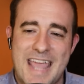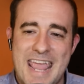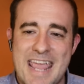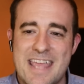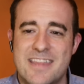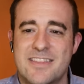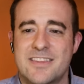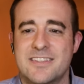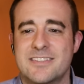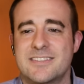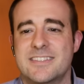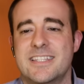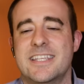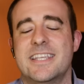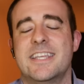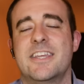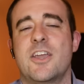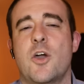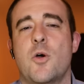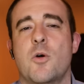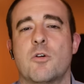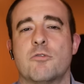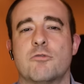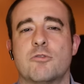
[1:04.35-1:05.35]
and the
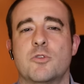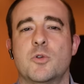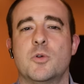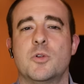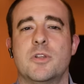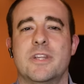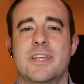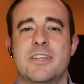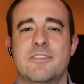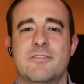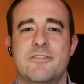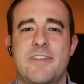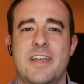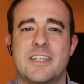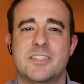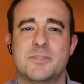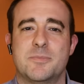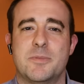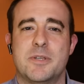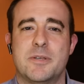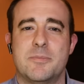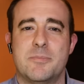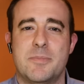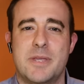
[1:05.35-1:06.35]
CEO of Rule
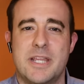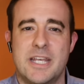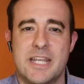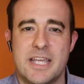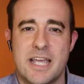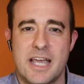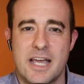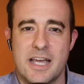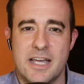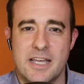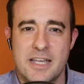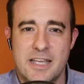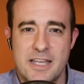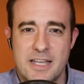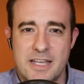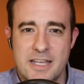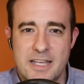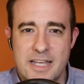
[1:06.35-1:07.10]
Investment Media,